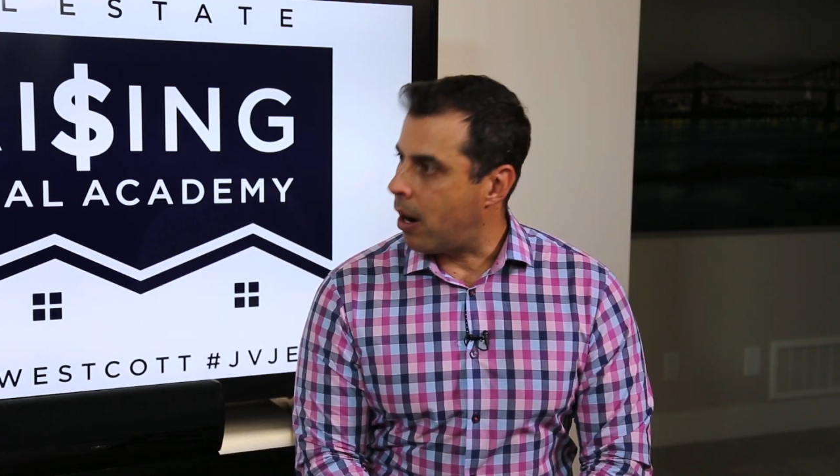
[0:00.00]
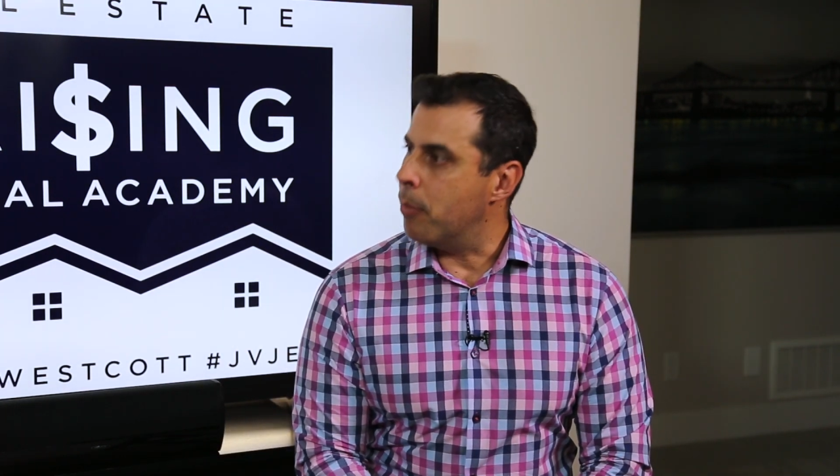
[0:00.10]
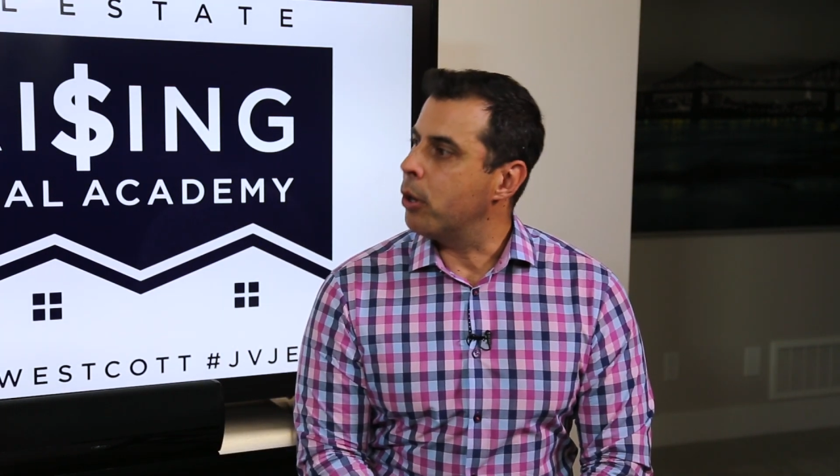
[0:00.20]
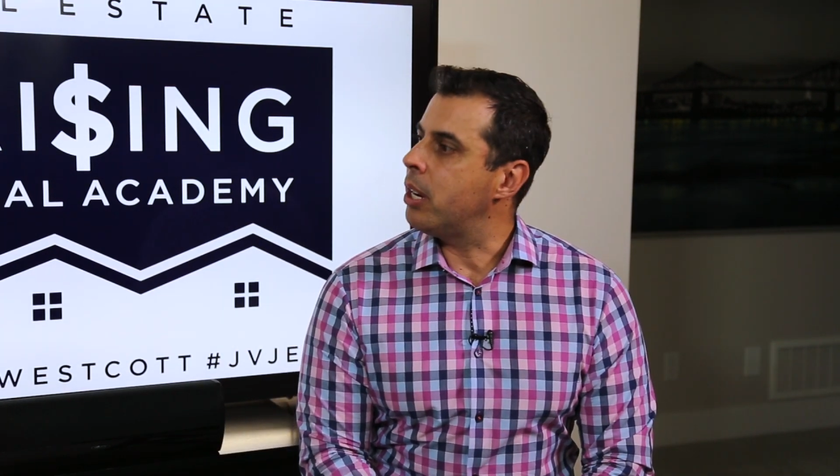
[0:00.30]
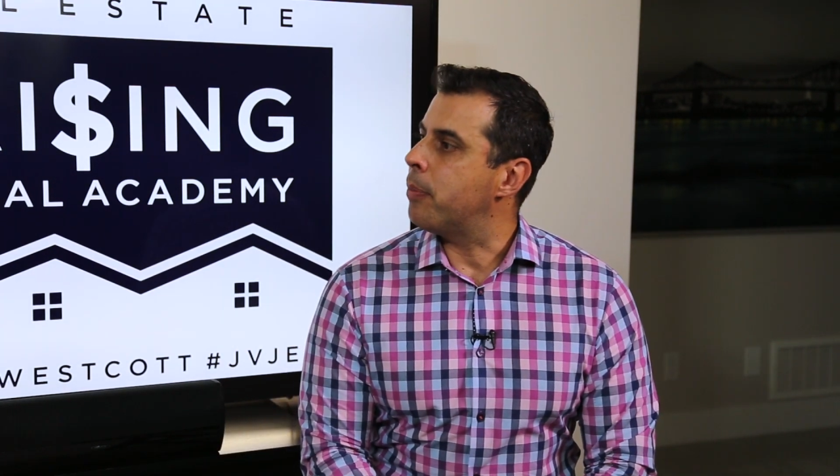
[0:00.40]
Our
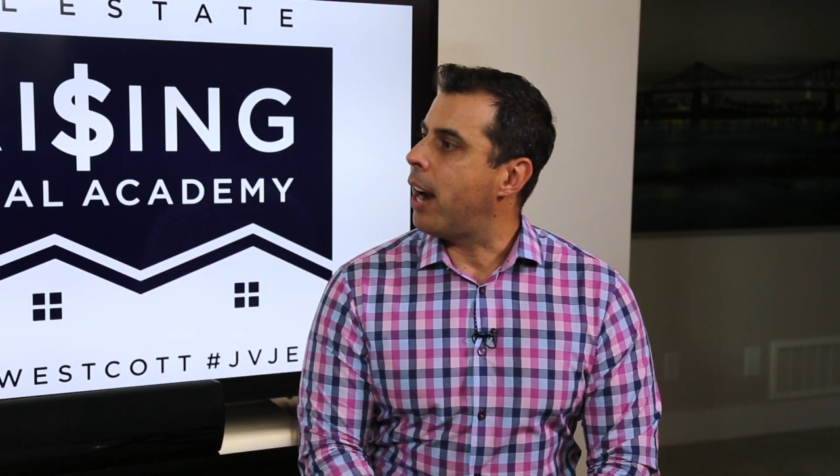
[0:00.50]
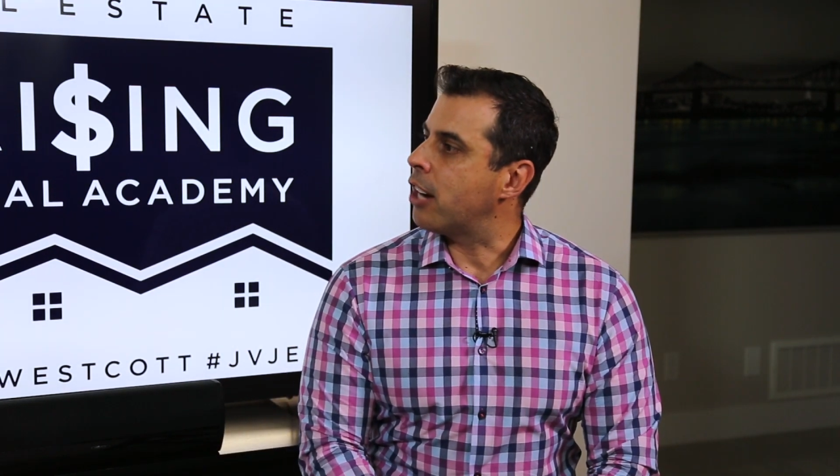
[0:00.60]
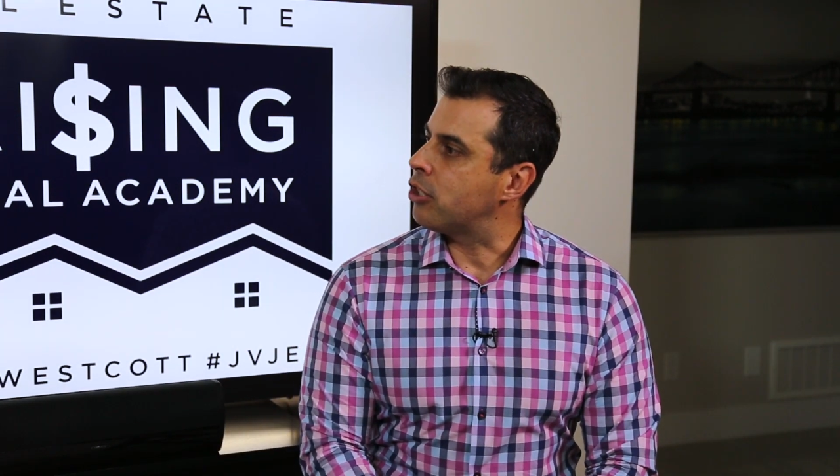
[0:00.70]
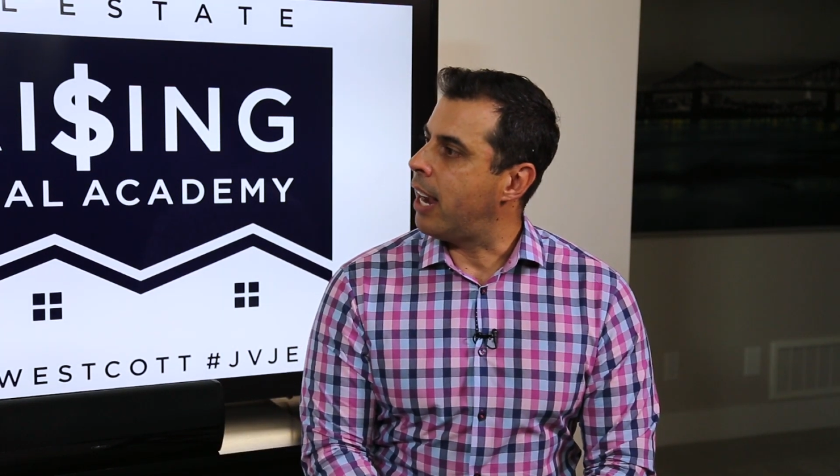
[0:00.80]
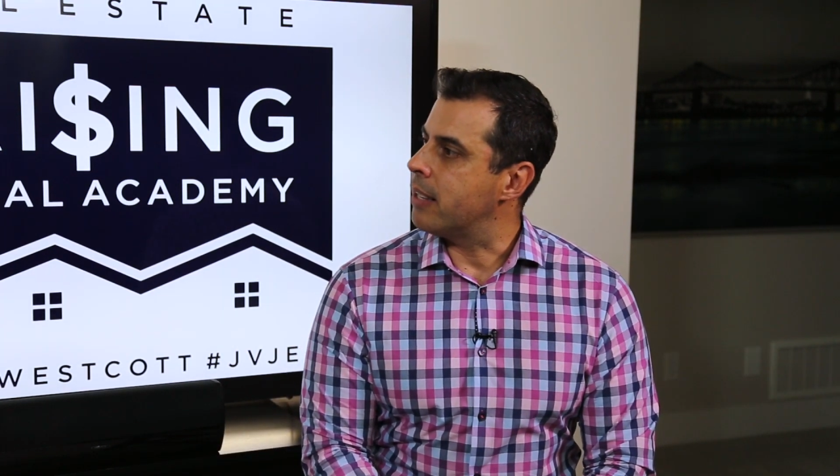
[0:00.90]
bookkeeper
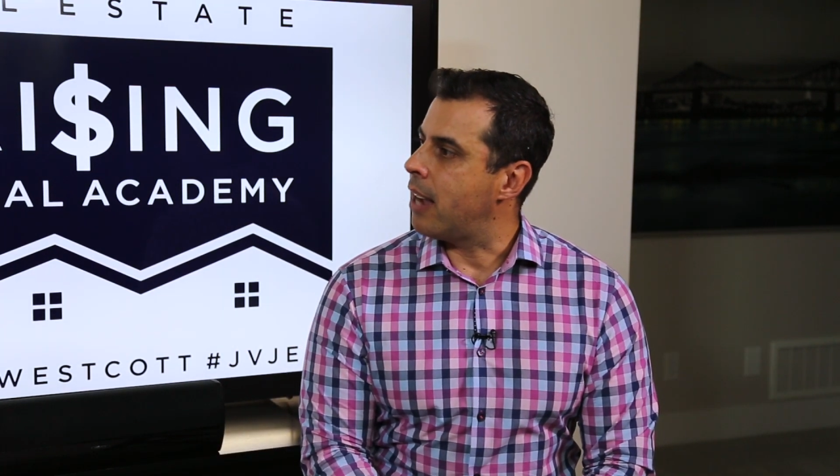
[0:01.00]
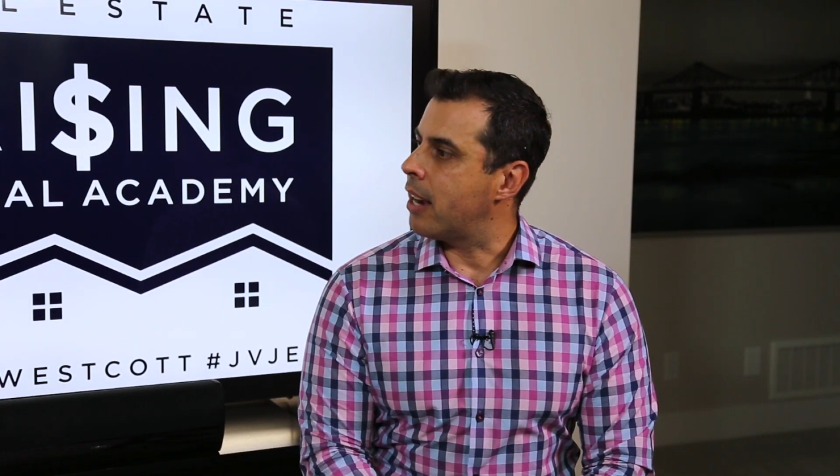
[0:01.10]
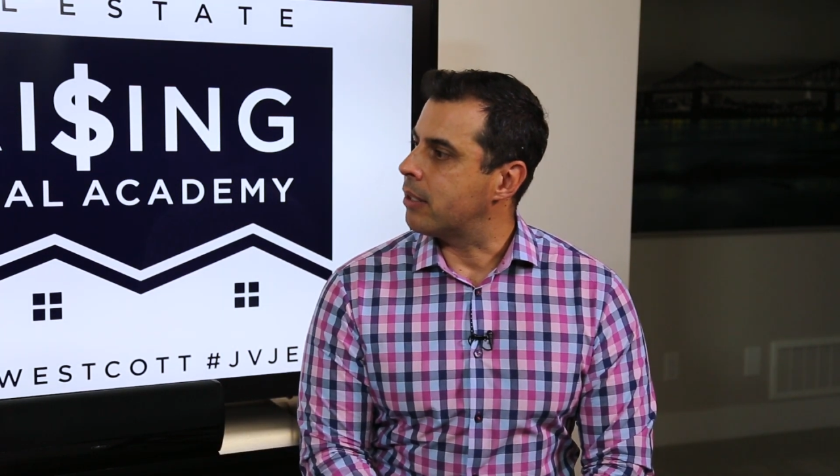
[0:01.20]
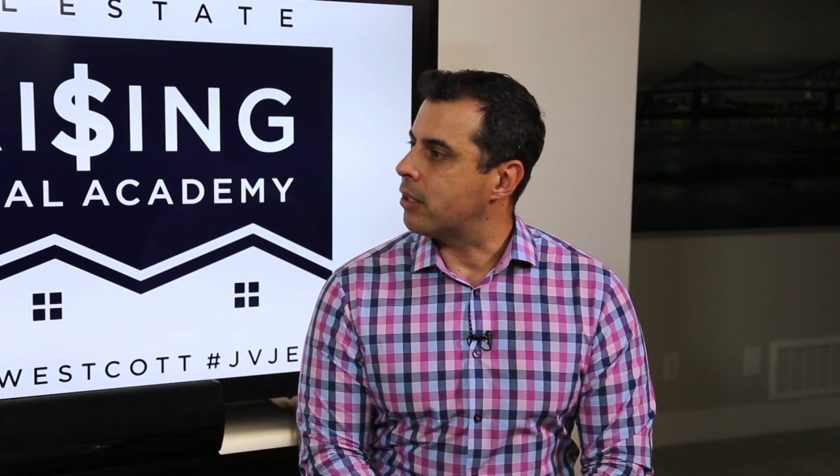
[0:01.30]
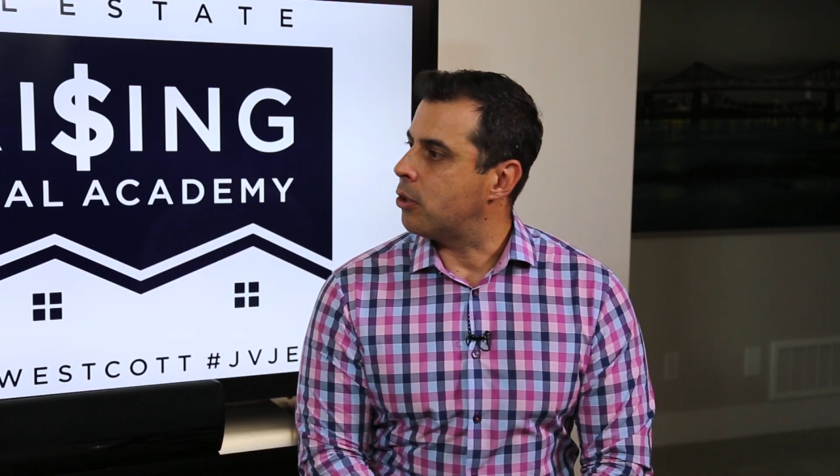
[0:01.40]
actually has
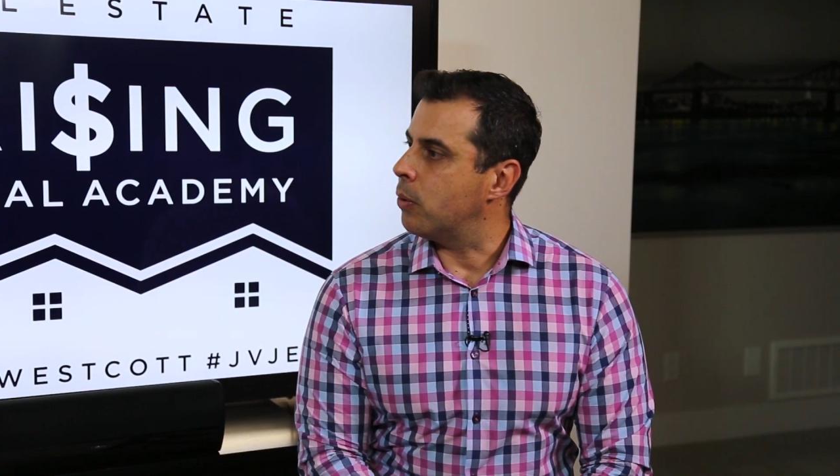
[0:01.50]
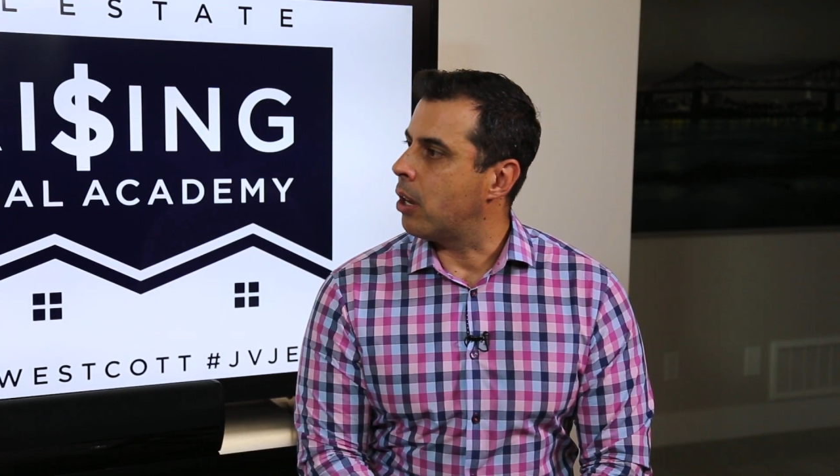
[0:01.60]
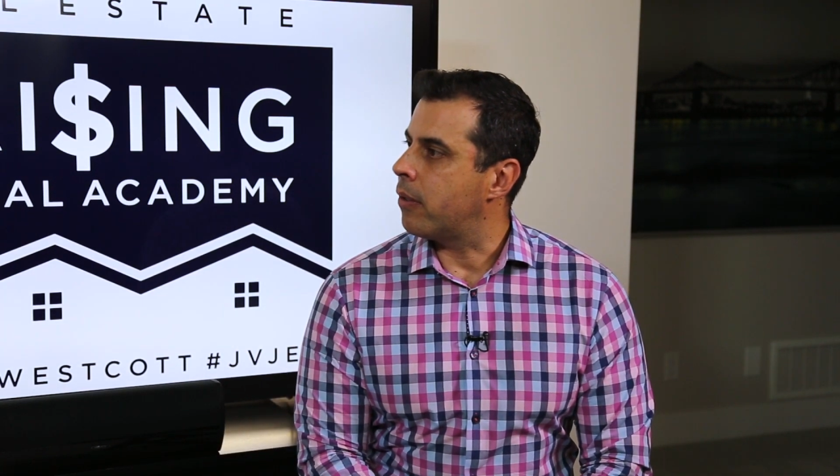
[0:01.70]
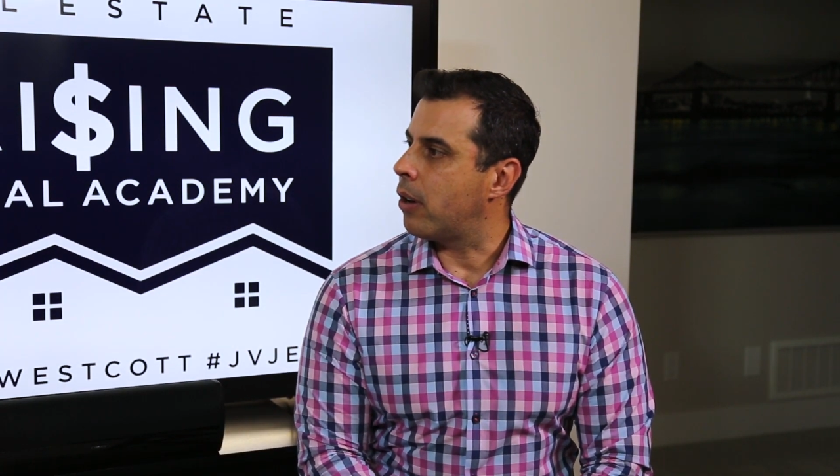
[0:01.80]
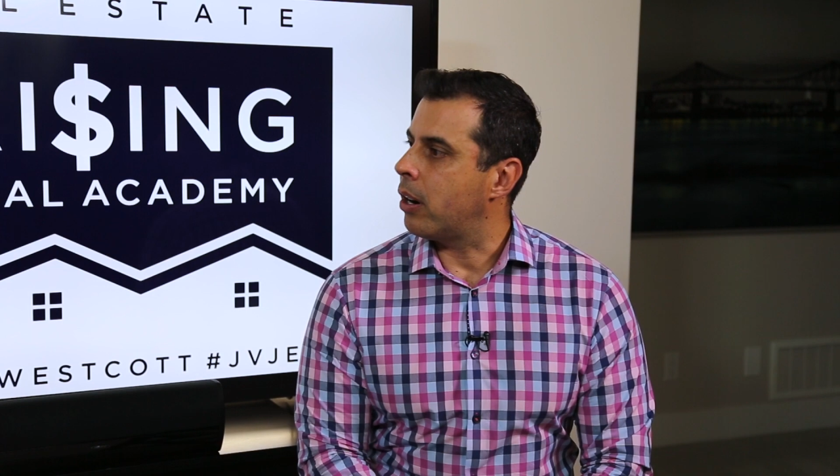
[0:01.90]
access to a
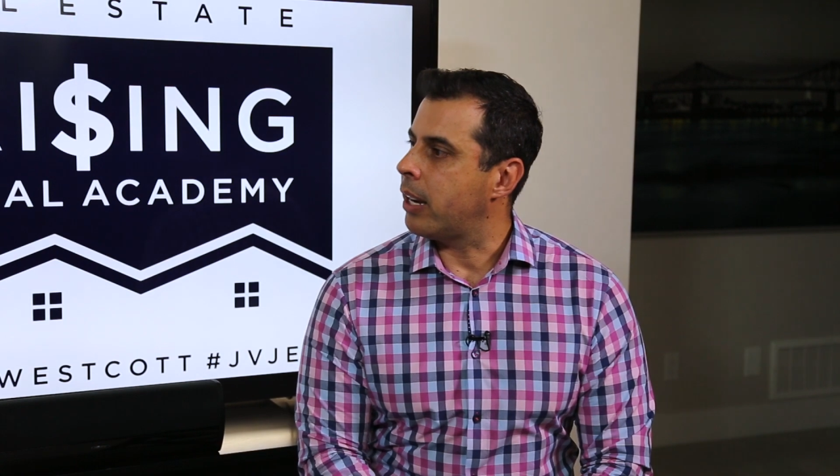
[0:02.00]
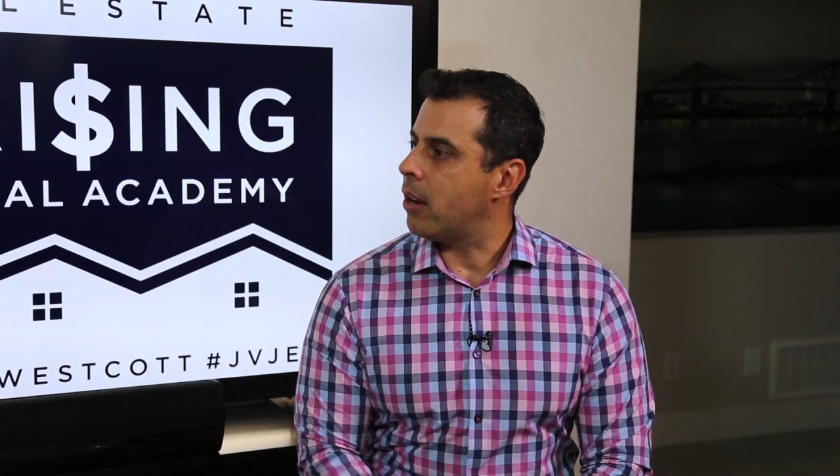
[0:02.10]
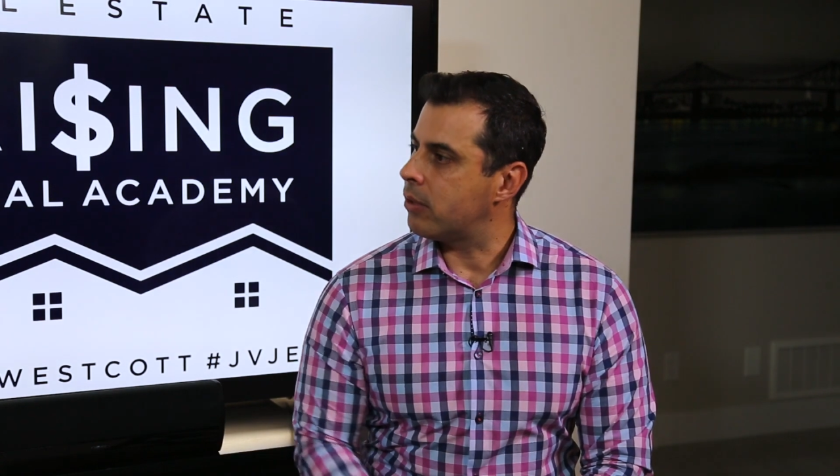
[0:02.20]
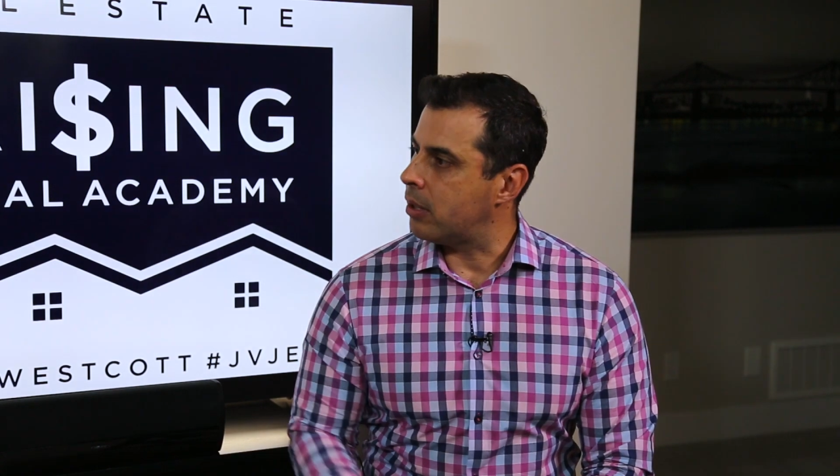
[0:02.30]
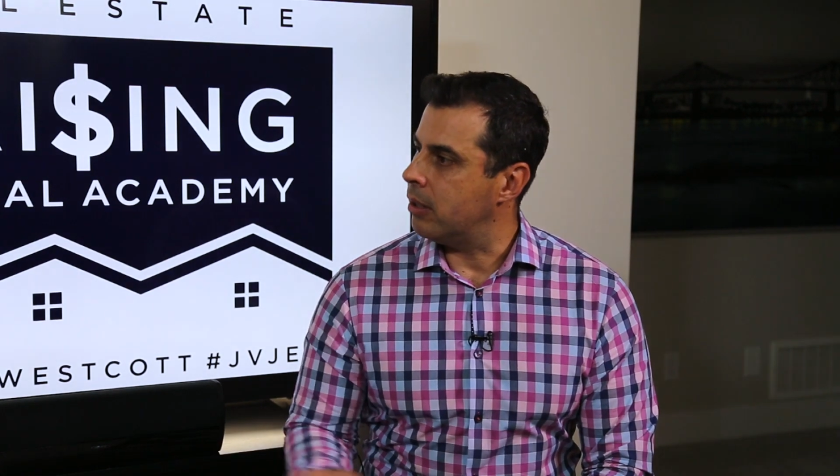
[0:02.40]
lot of our
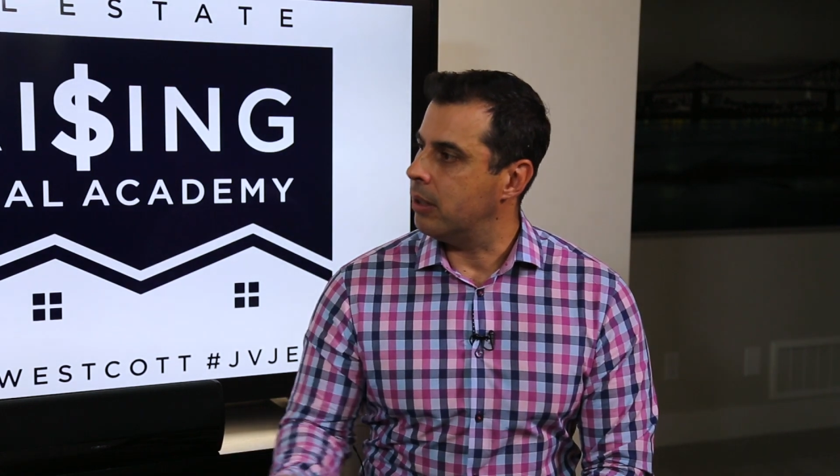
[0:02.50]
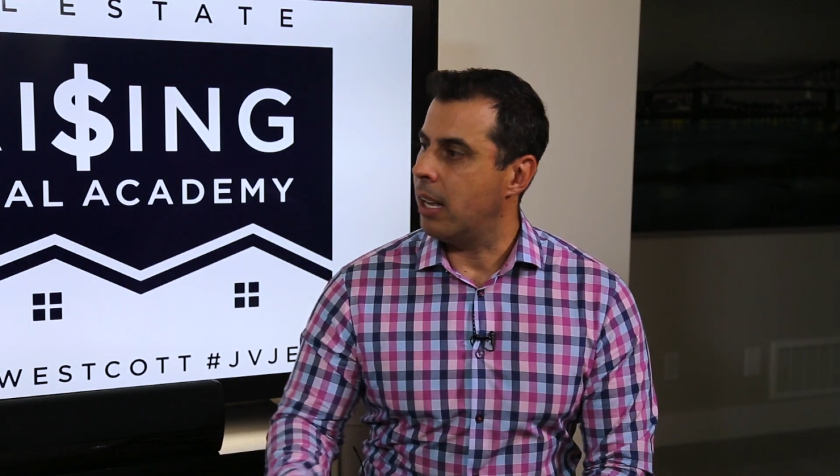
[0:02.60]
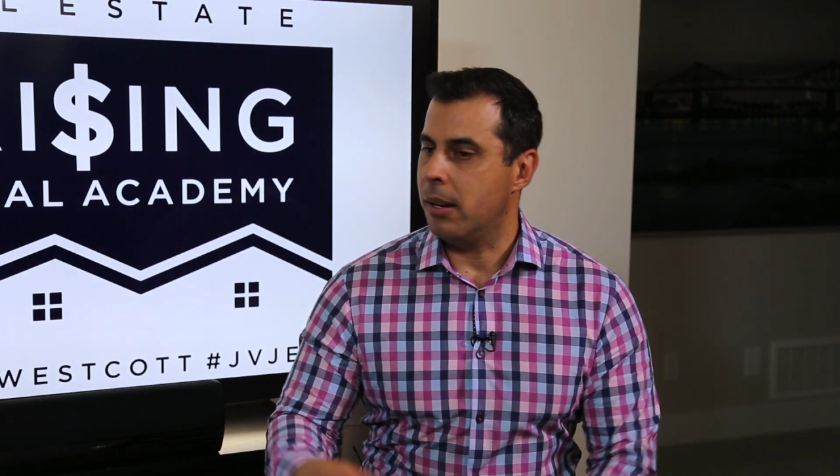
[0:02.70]
accounts. And